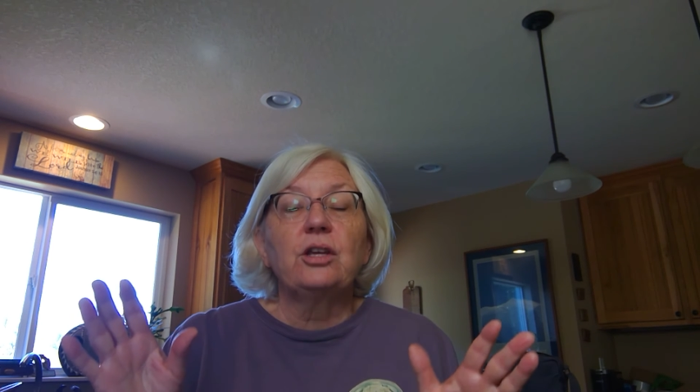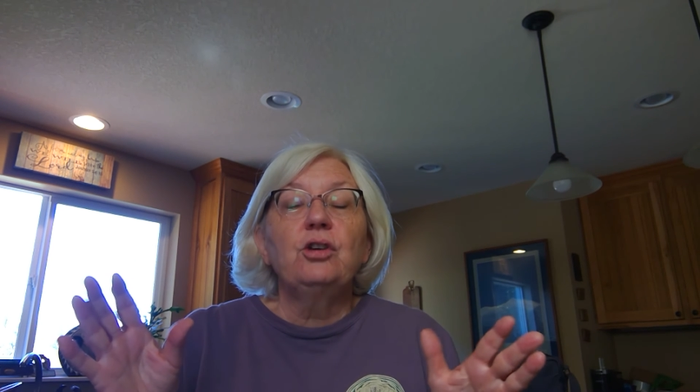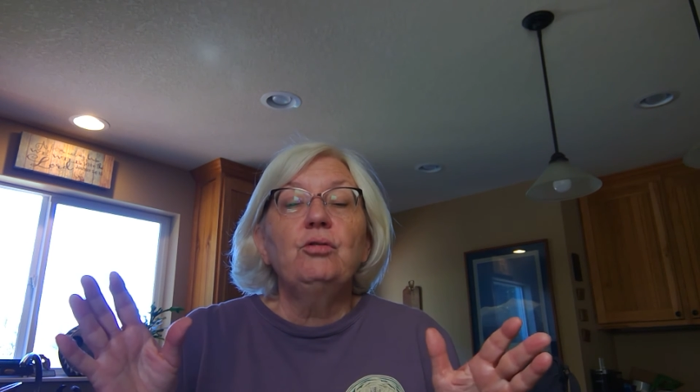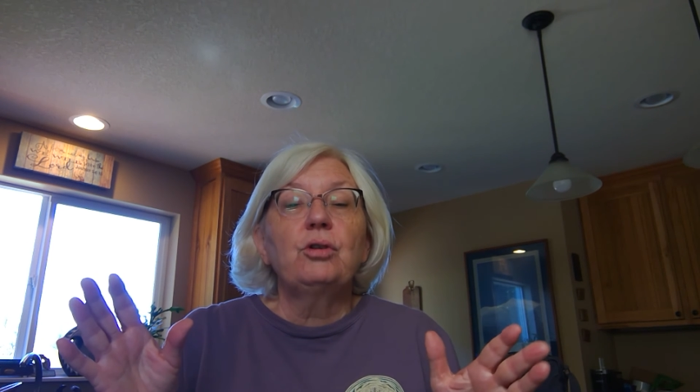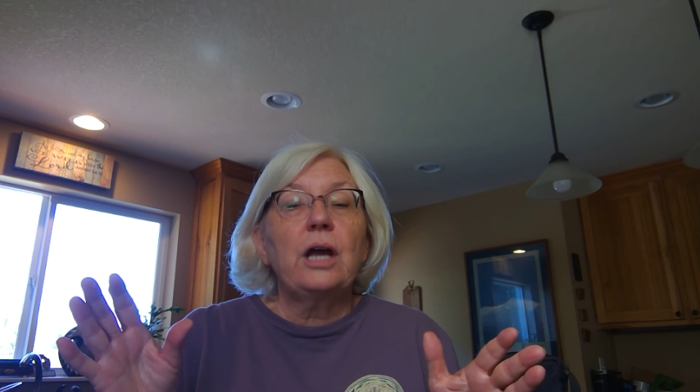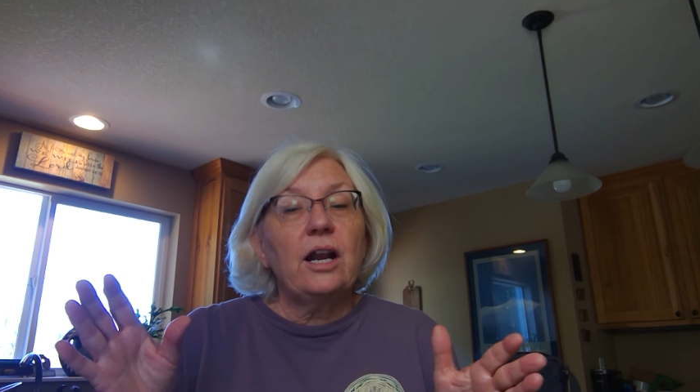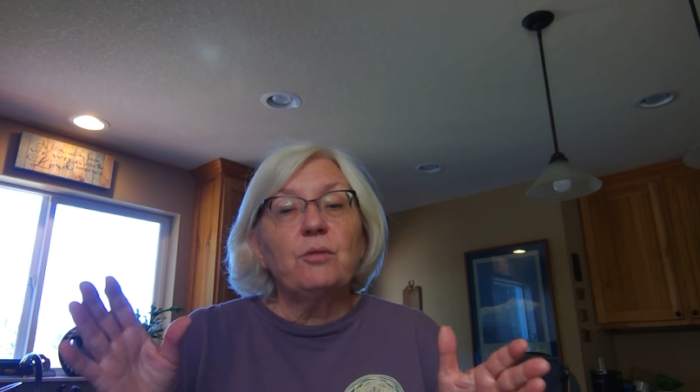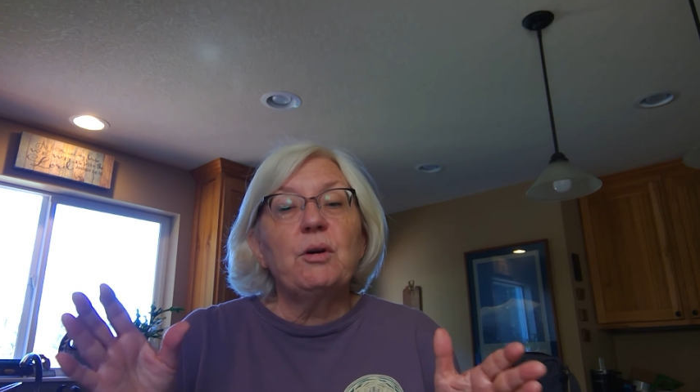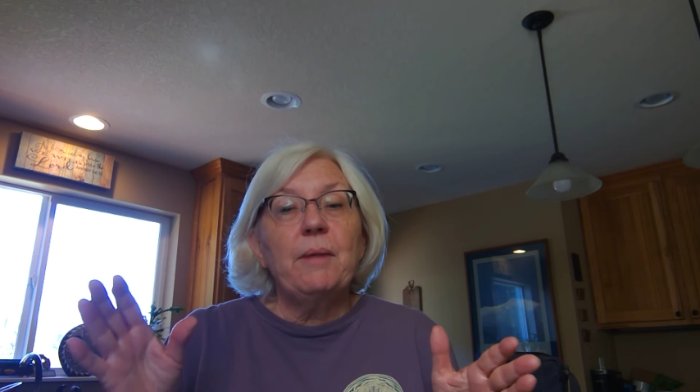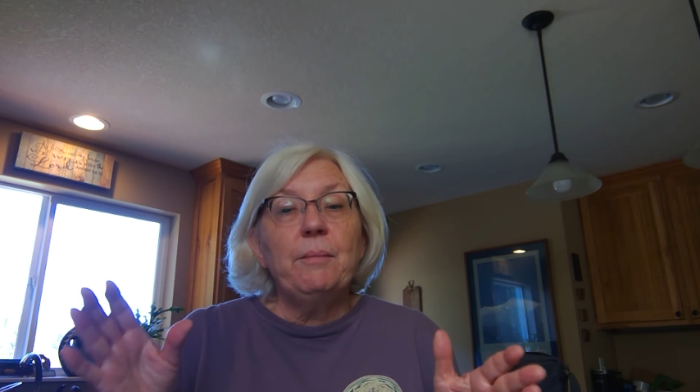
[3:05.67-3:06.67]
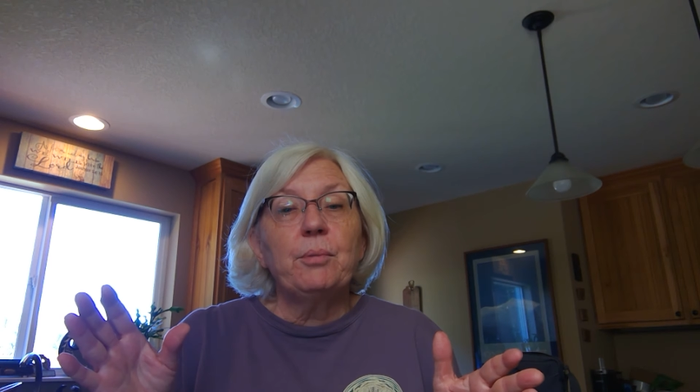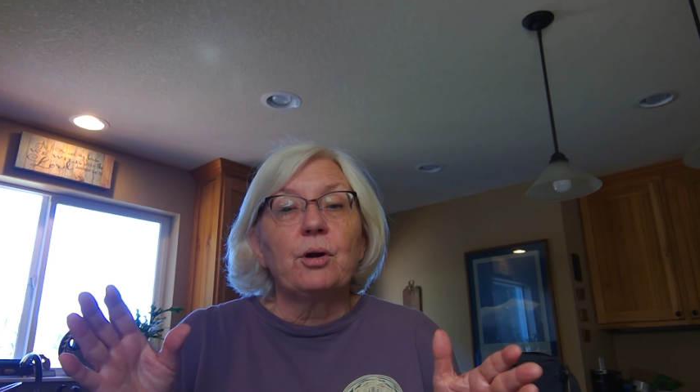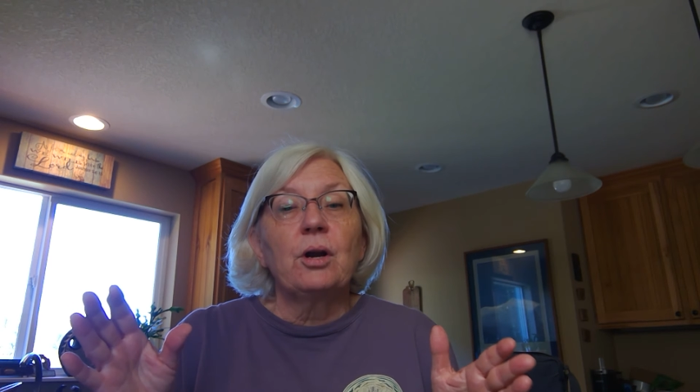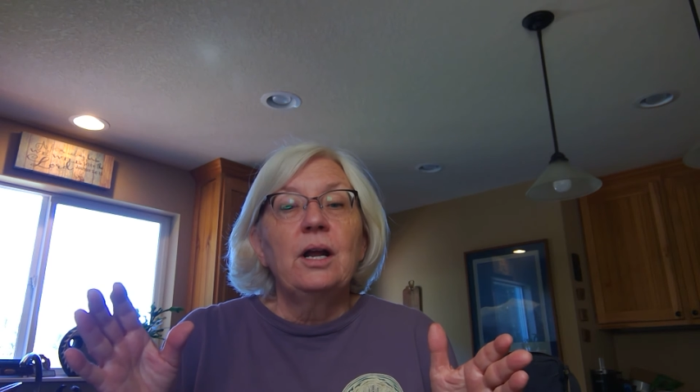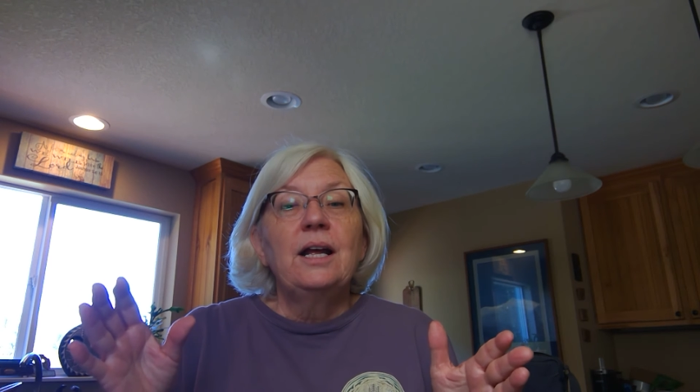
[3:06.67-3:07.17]
You've got to
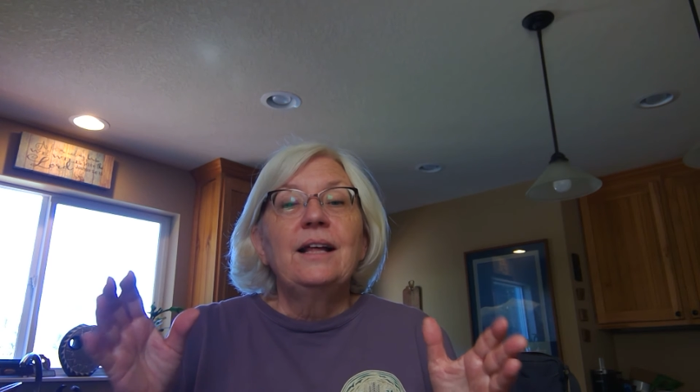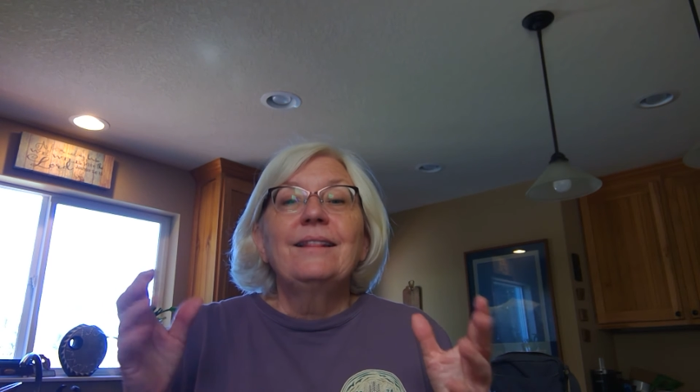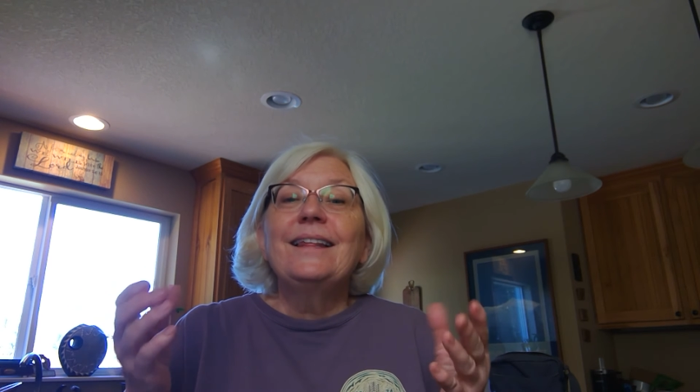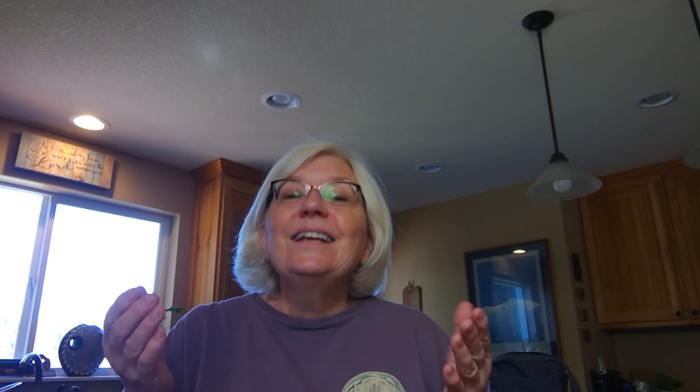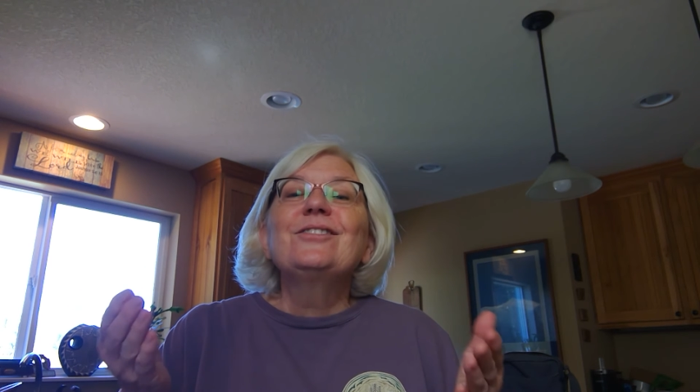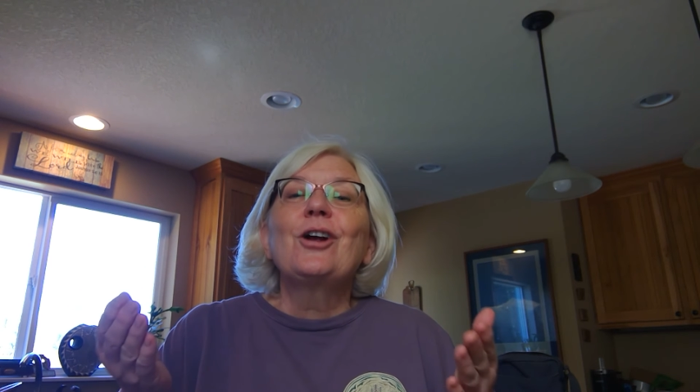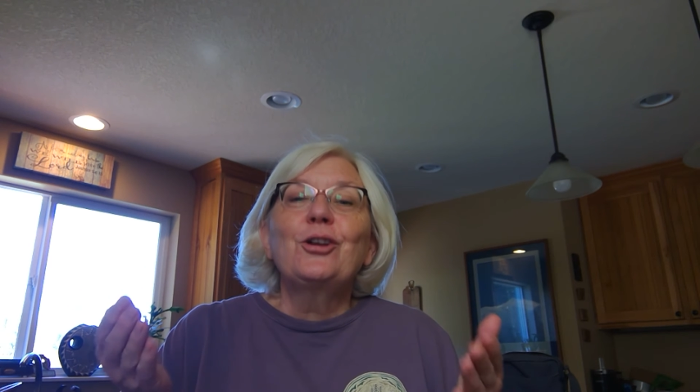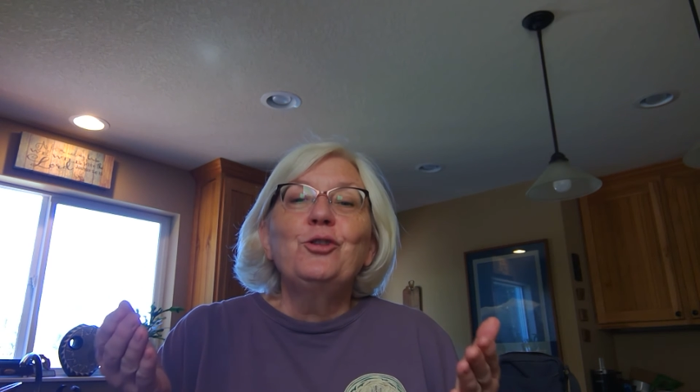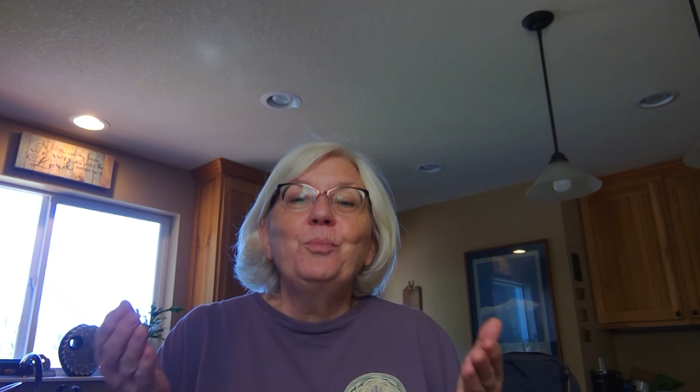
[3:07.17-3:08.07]
remember, these are you